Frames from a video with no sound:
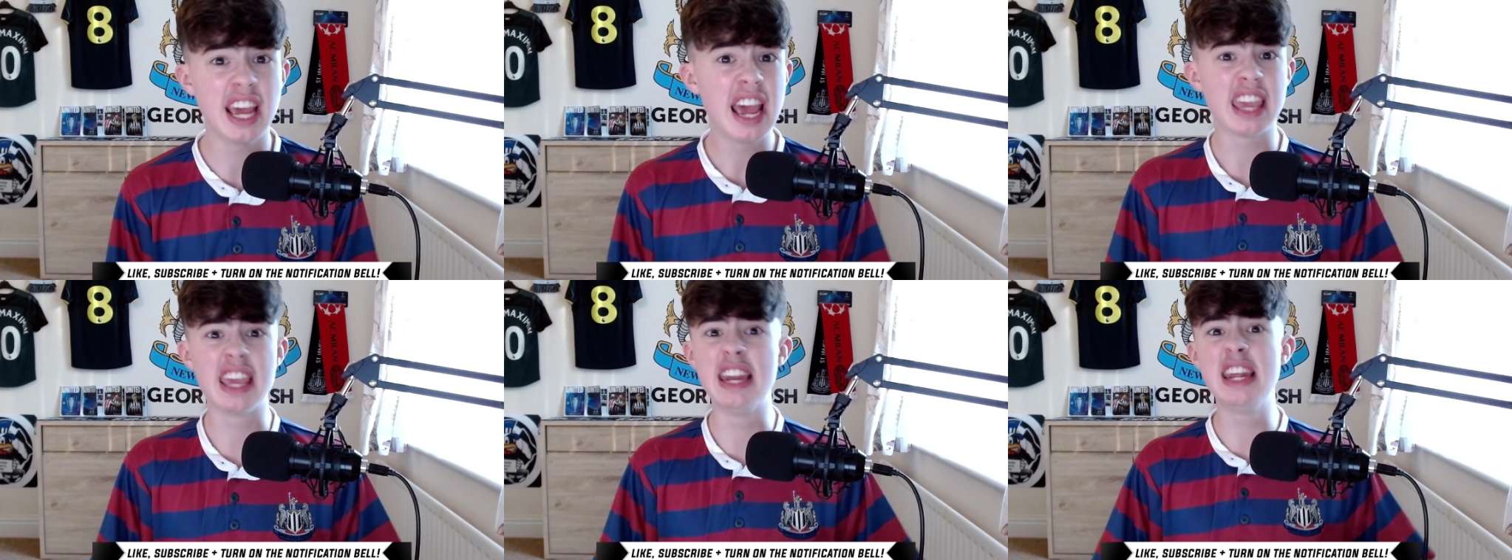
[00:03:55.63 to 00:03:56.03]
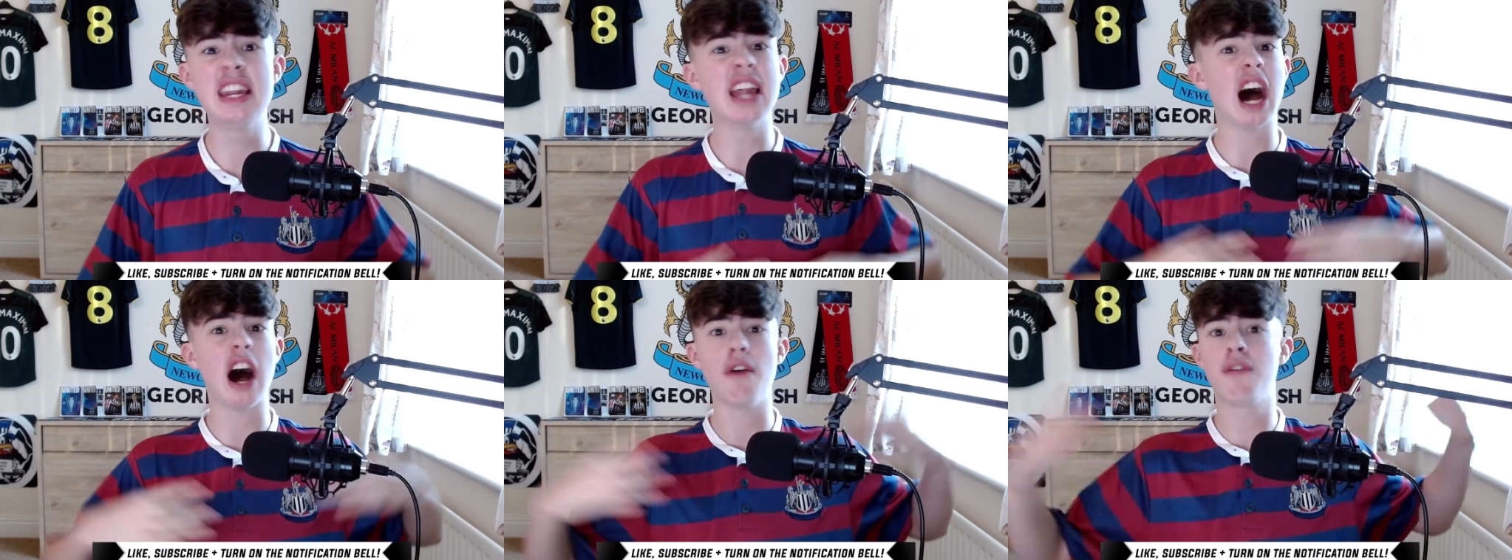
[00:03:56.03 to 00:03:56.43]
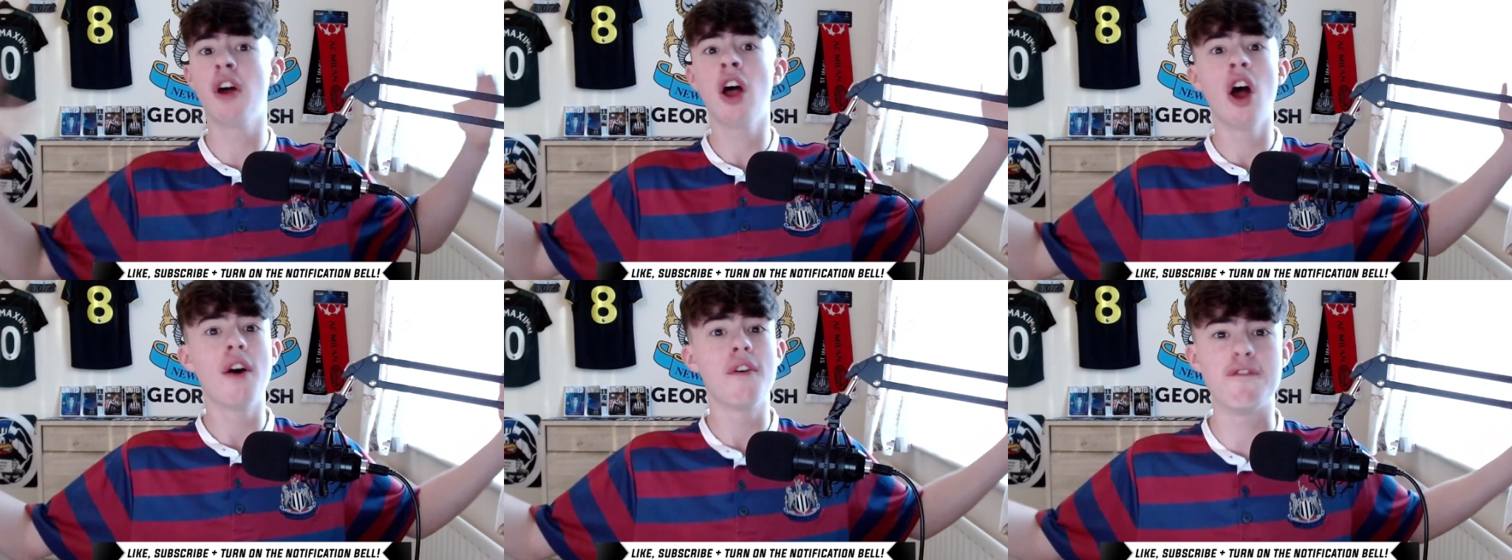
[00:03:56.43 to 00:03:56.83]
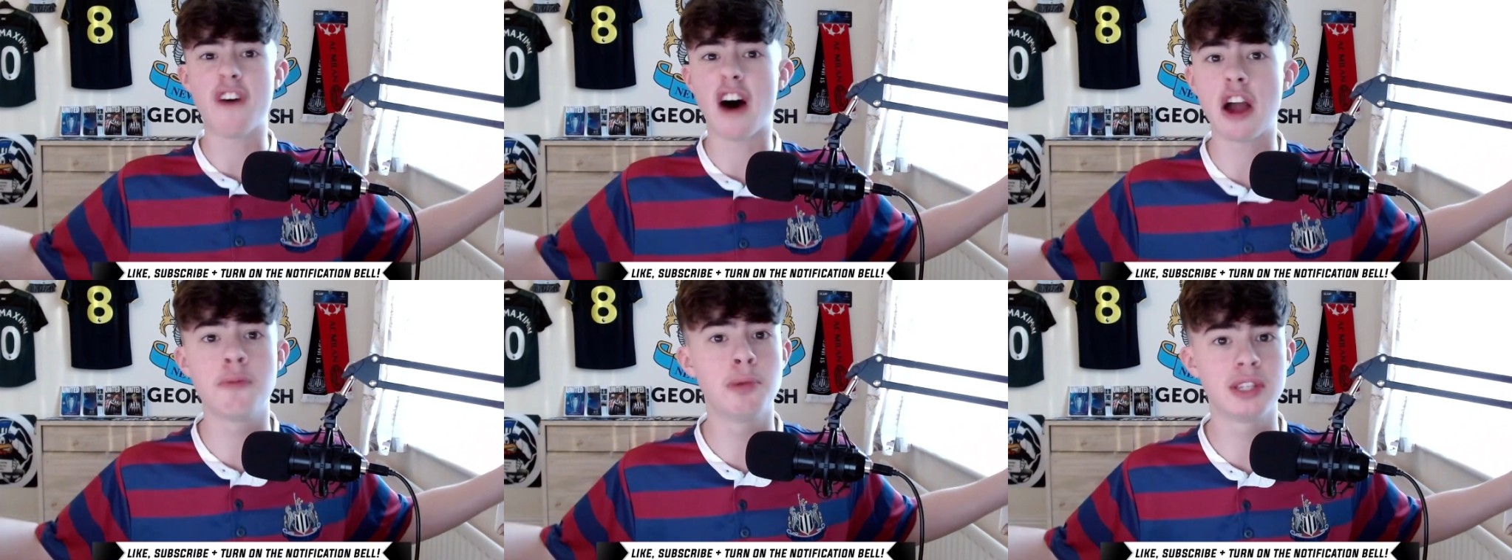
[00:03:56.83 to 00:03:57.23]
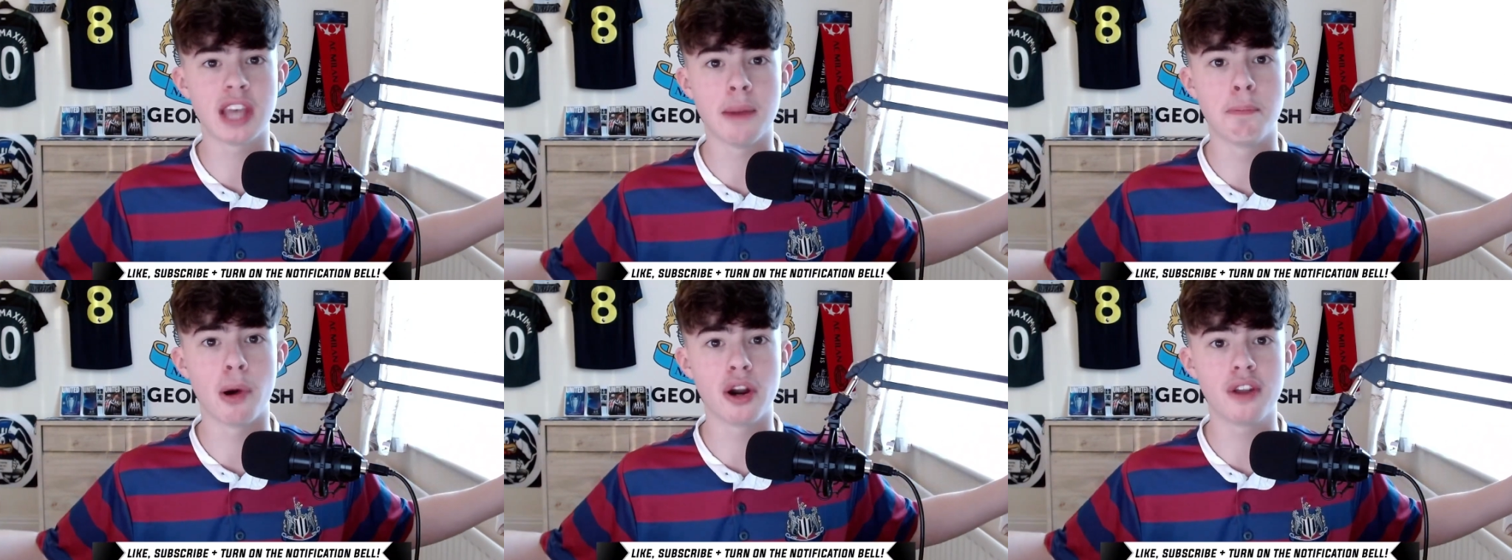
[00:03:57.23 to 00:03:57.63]
You need to have
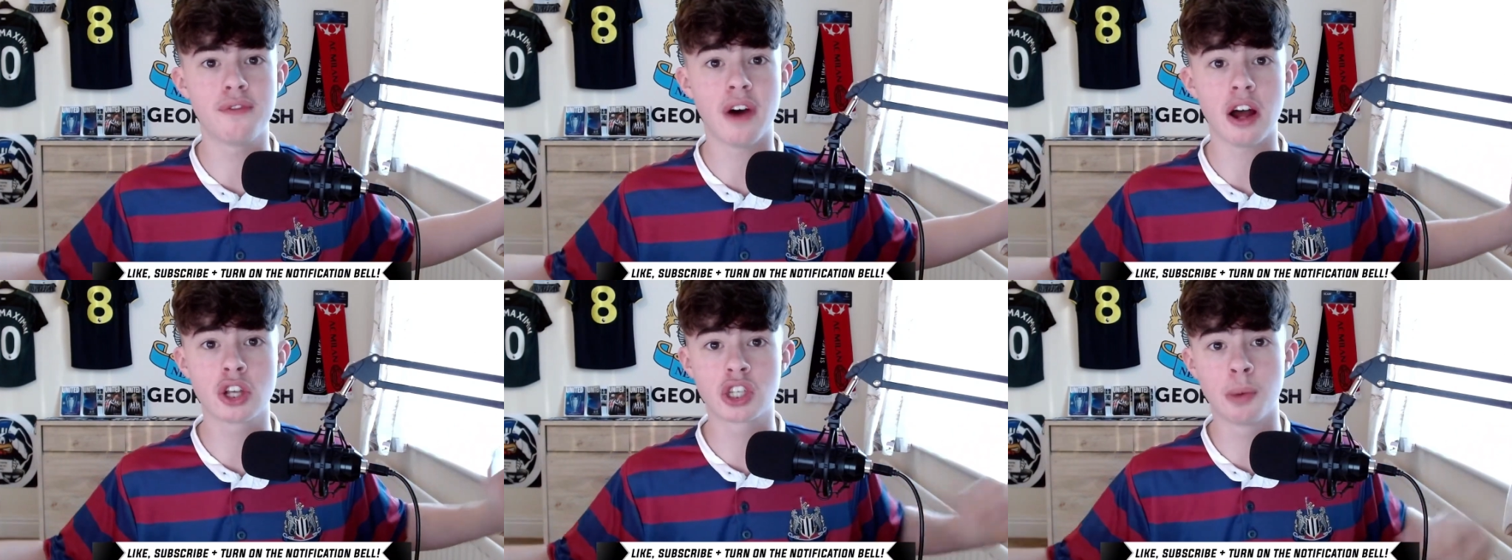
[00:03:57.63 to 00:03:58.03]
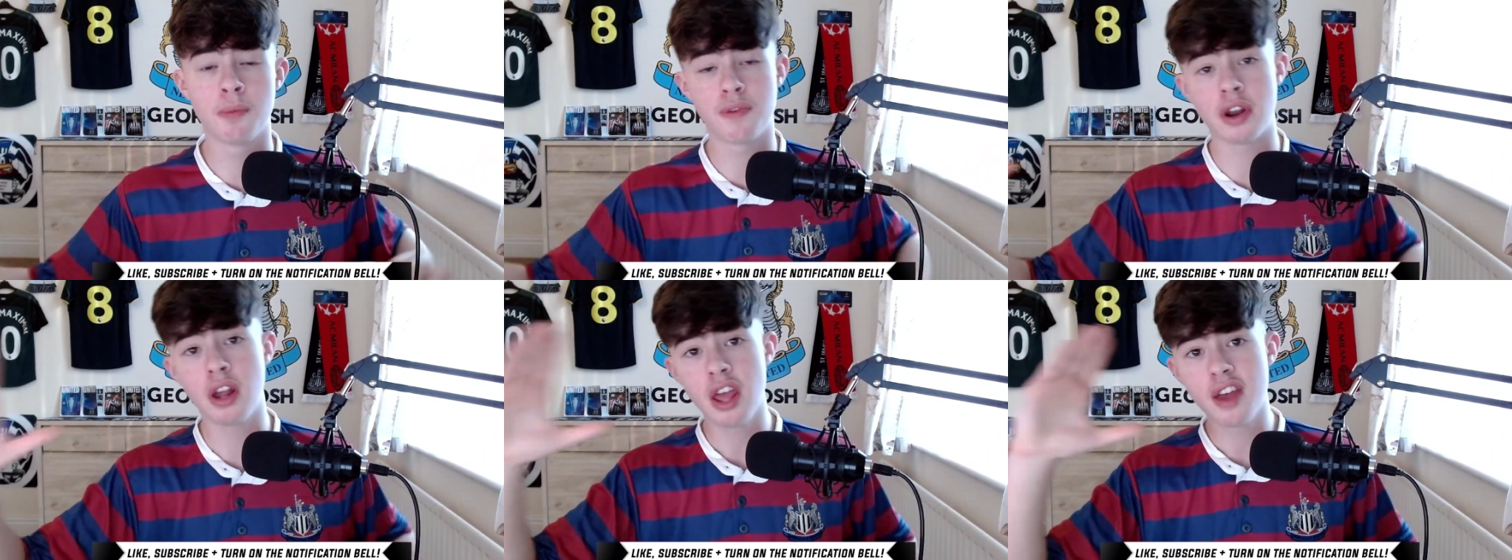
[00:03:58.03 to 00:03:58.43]
5% body fat or something.